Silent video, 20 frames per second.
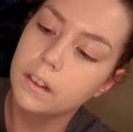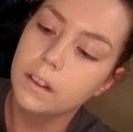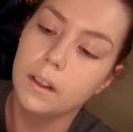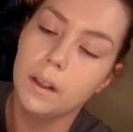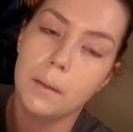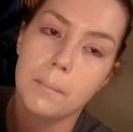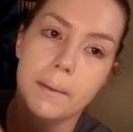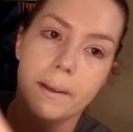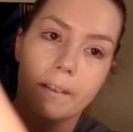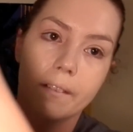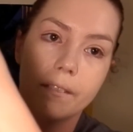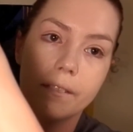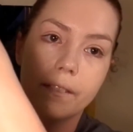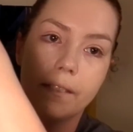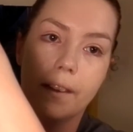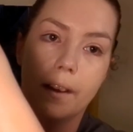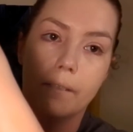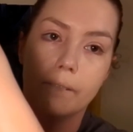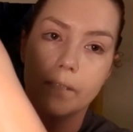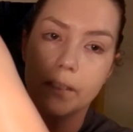About
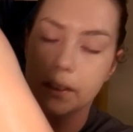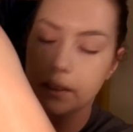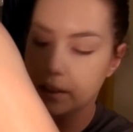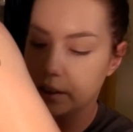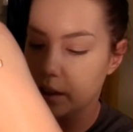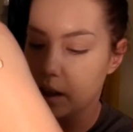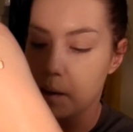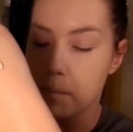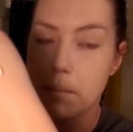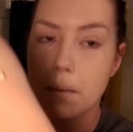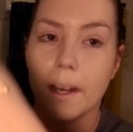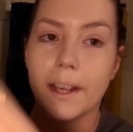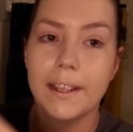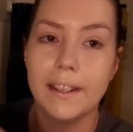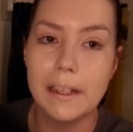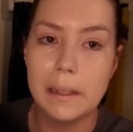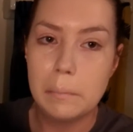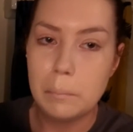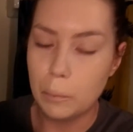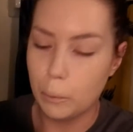that much. I might
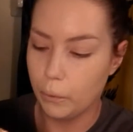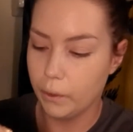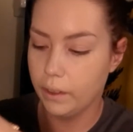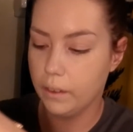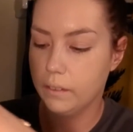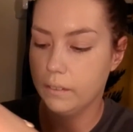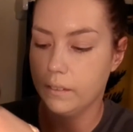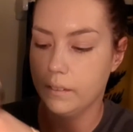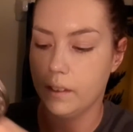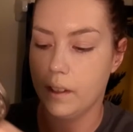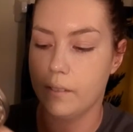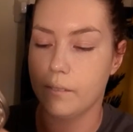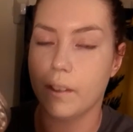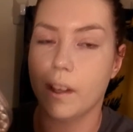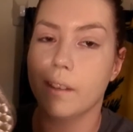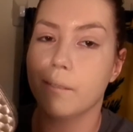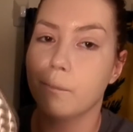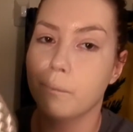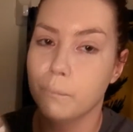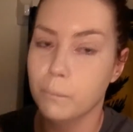need more. I've
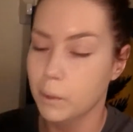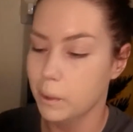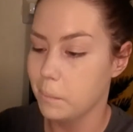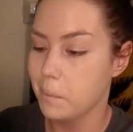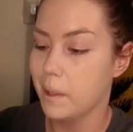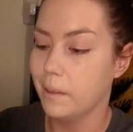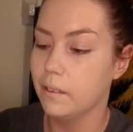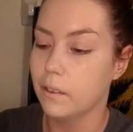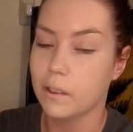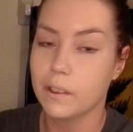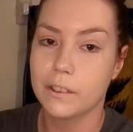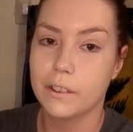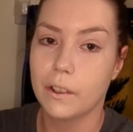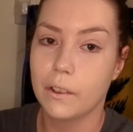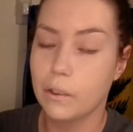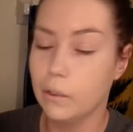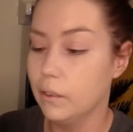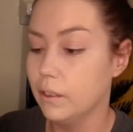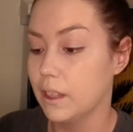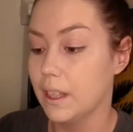got really bad dark
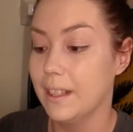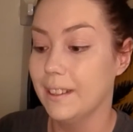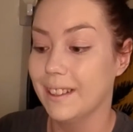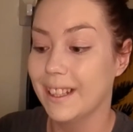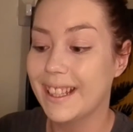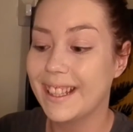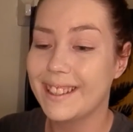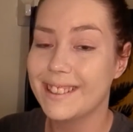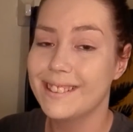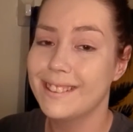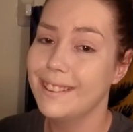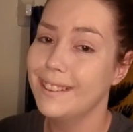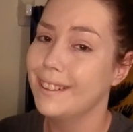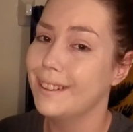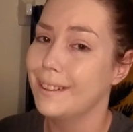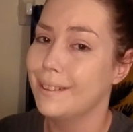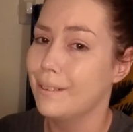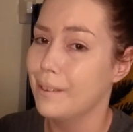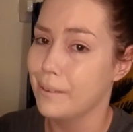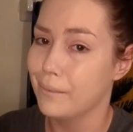circles, and like I said, I
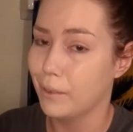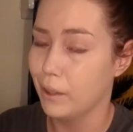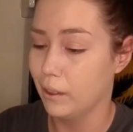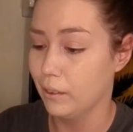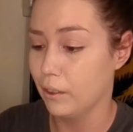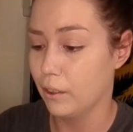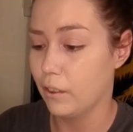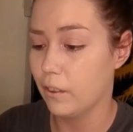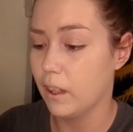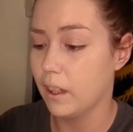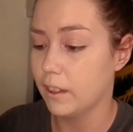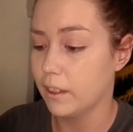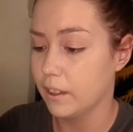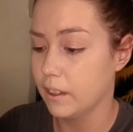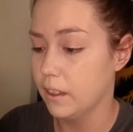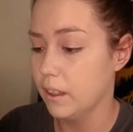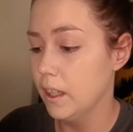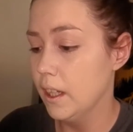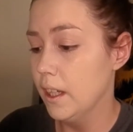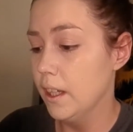don't have color
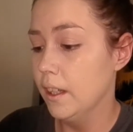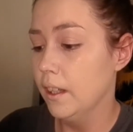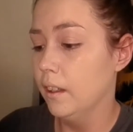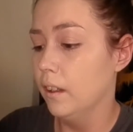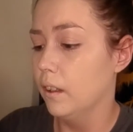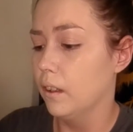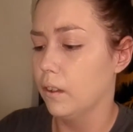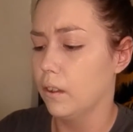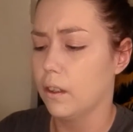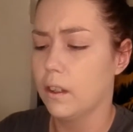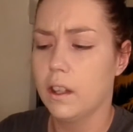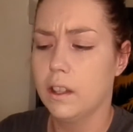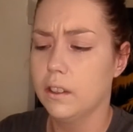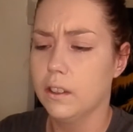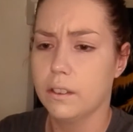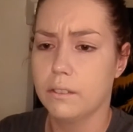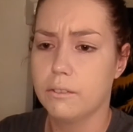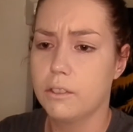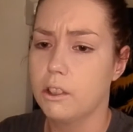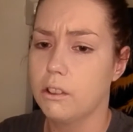correction or
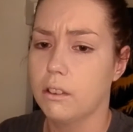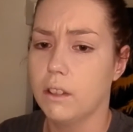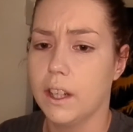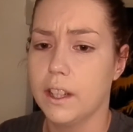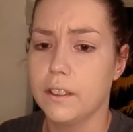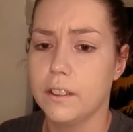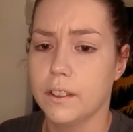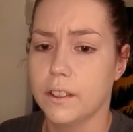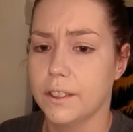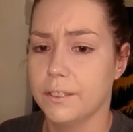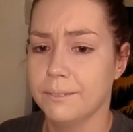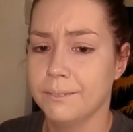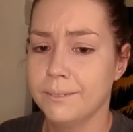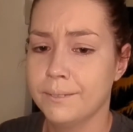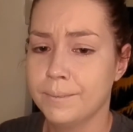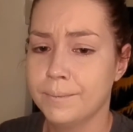color corrector